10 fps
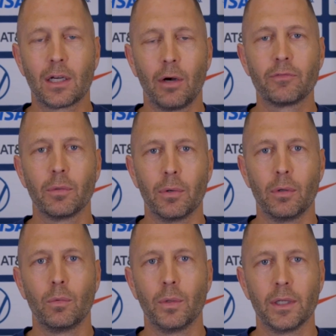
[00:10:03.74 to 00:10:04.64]

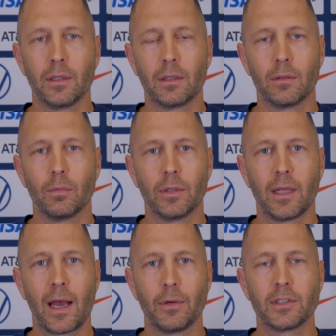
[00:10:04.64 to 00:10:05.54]
comfortable with
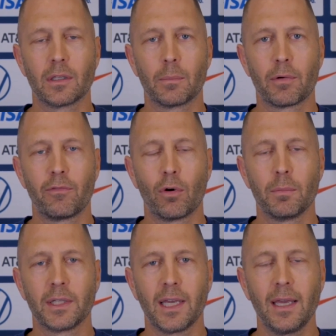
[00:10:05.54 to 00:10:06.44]
how he's going to
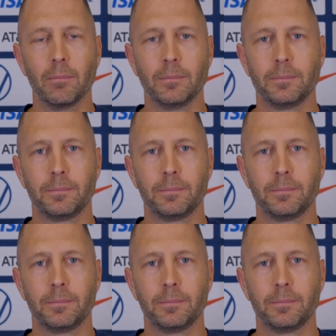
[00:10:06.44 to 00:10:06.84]
perform in a game.